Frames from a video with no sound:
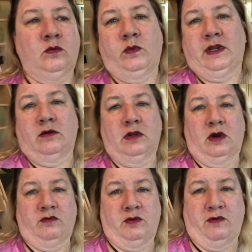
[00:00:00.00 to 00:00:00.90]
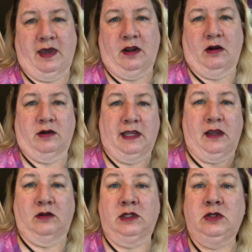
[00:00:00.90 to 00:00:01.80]
We don't know if you've had a hard day,
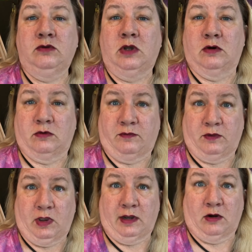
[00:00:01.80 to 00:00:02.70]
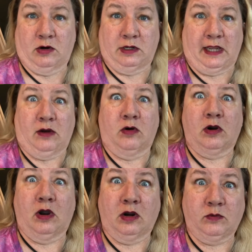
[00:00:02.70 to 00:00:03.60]
only you know if you had a hard day
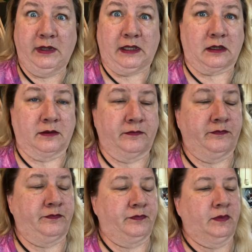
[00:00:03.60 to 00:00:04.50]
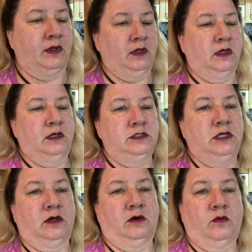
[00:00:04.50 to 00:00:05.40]
or a hard week.
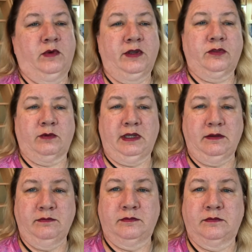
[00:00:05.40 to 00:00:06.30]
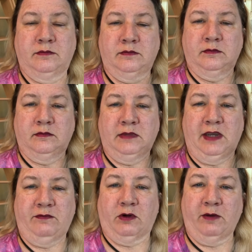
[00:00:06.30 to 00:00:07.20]
So week three,
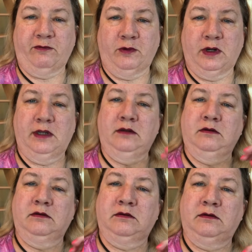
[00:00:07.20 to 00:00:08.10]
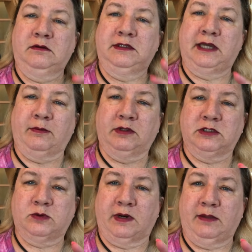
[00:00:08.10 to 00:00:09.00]
if you're up for it, double the
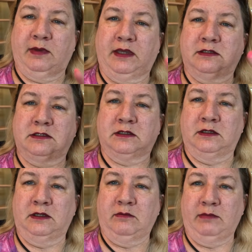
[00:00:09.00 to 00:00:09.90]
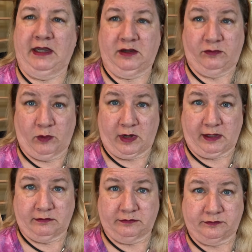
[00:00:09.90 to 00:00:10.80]
twenty minutes, make it forty.
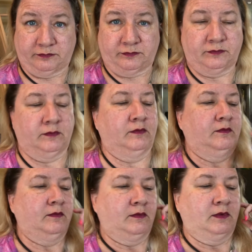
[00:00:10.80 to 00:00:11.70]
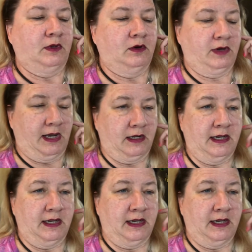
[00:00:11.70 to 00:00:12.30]
Okay,